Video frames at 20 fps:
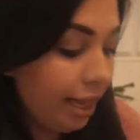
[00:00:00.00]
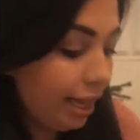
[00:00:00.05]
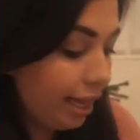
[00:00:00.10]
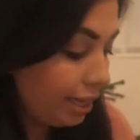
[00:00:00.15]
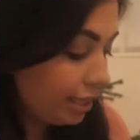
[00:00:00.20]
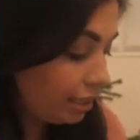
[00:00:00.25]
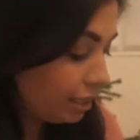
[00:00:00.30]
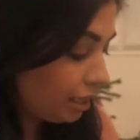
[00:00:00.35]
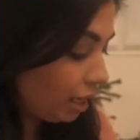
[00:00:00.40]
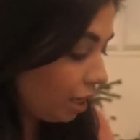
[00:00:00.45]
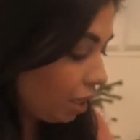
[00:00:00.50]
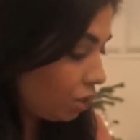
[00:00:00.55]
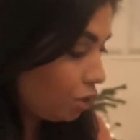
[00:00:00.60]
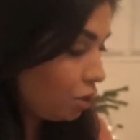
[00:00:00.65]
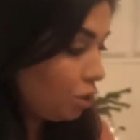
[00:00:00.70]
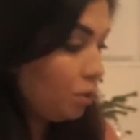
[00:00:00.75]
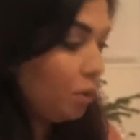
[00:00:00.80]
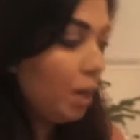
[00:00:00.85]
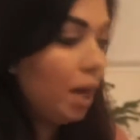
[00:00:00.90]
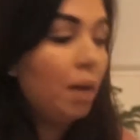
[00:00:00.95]
they're stuck
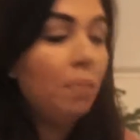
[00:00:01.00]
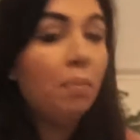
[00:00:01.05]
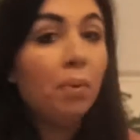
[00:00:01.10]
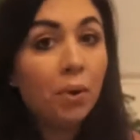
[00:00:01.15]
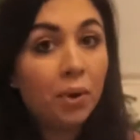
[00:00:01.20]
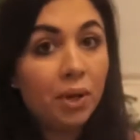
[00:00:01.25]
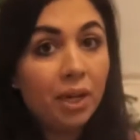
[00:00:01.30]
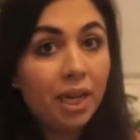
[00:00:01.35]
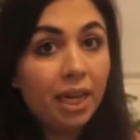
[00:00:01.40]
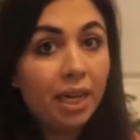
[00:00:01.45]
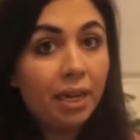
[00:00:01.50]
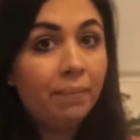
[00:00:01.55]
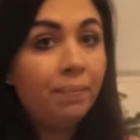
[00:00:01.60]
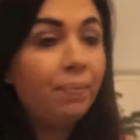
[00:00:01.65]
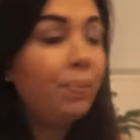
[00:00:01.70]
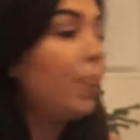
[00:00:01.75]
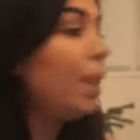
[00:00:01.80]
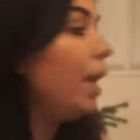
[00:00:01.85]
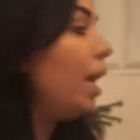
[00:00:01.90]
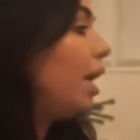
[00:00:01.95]
to her body.
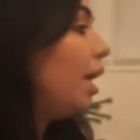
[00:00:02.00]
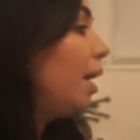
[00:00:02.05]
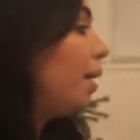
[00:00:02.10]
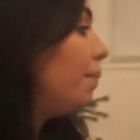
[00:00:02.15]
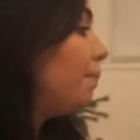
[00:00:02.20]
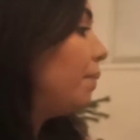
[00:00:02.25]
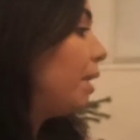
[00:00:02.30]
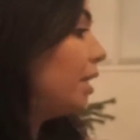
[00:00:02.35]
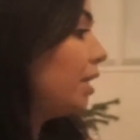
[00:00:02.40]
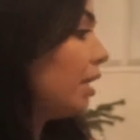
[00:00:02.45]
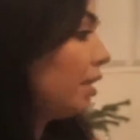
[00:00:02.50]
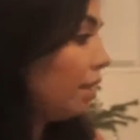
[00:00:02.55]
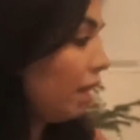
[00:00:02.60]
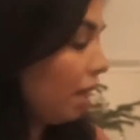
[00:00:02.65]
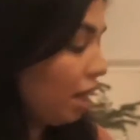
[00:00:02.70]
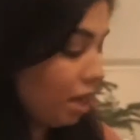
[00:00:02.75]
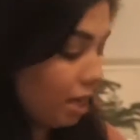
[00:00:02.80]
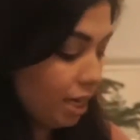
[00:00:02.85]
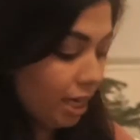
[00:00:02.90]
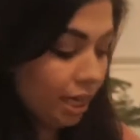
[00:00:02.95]
Um, another
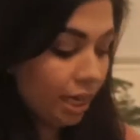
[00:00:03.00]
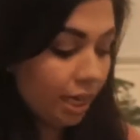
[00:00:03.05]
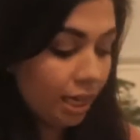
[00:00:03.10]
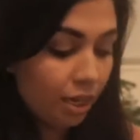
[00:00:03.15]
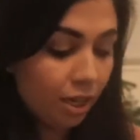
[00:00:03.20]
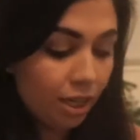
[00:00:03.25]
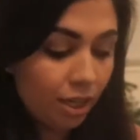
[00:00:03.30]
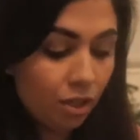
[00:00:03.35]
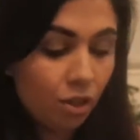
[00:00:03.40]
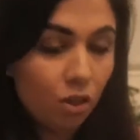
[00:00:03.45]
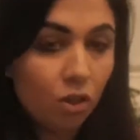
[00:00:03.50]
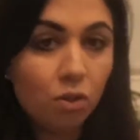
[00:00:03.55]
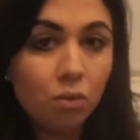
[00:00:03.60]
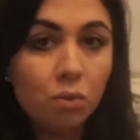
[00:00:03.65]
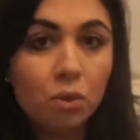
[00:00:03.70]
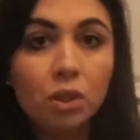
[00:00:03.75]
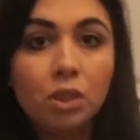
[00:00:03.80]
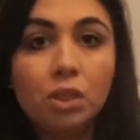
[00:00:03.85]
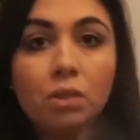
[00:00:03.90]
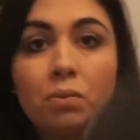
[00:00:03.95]
early thing I got on
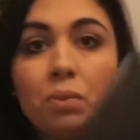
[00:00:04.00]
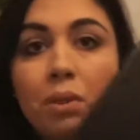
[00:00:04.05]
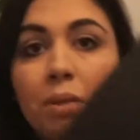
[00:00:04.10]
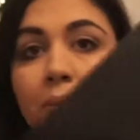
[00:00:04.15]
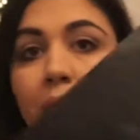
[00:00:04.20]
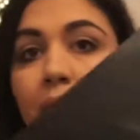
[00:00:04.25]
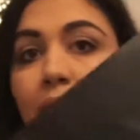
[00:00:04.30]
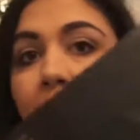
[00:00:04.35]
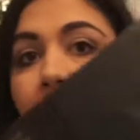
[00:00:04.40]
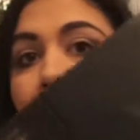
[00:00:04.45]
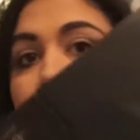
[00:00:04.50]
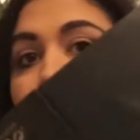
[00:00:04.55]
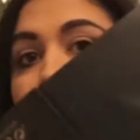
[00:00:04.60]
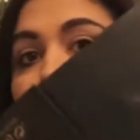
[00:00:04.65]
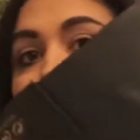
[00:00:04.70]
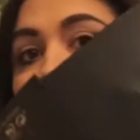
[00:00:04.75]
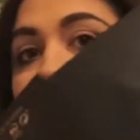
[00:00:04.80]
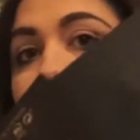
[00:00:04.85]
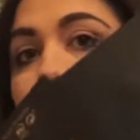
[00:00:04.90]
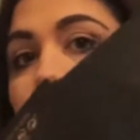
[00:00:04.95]
was we were in
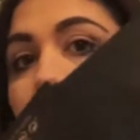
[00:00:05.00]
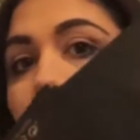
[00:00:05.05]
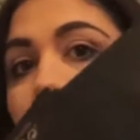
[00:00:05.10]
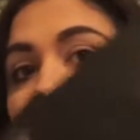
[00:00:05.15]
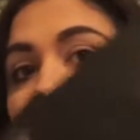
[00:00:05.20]
Spain